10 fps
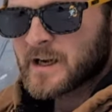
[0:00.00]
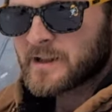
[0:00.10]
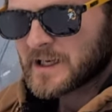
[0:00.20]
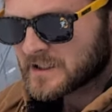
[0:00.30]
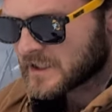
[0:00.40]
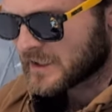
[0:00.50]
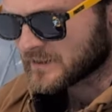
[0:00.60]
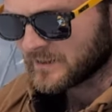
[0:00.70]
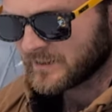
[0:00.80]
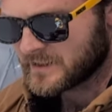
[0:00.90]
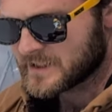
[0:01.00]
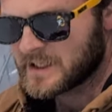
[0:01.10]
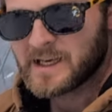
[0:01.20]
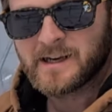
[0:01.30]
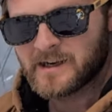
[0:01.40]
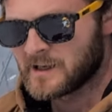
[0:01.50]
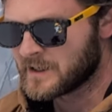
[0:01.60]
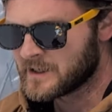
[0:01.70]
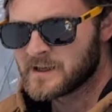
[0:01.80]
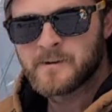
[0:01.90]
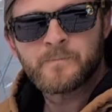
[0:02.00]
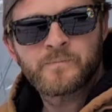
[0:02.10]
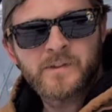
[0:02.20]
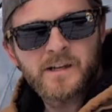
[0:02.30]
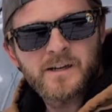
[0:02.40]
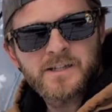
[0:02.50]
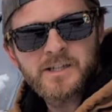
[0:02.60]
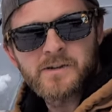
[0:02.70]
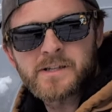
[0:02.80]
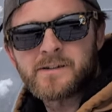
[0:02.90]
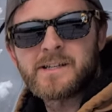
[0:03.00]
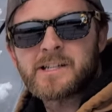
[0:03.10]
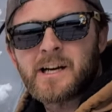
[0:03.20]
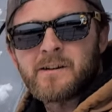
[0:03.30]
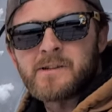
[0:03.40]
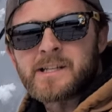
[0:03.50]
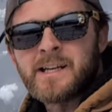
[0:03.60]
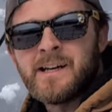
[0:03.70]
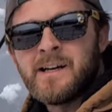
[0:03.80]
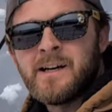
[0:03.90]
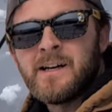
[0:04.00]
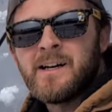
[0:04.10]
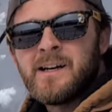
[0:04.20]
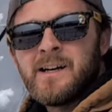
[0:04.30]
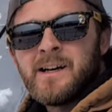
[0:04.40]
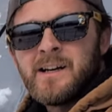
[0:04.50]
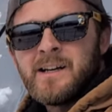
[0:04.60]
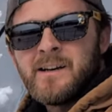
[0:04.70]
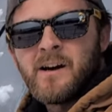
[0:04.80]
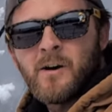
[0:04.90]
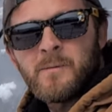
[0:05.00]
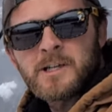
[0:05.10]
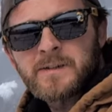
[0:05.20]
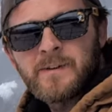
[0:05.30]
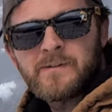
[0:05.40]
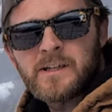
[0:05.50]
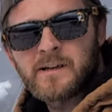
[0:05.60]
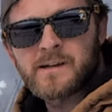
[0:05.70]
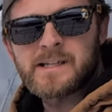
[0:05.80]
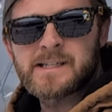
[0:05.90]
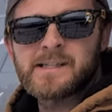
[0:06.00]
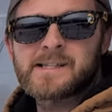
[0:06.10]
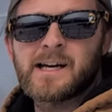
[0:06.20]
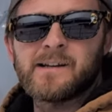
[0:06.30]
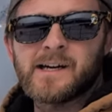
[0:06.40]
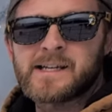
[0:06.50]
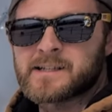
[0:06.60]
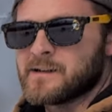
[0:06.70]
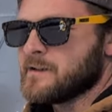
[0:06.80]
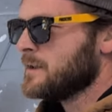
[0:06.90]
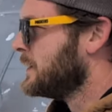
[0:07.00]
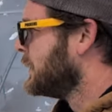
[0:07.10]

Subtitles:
I think I checked earlier today. I'll show a screenshot. It was almost 50 degrees inside the high tunnel.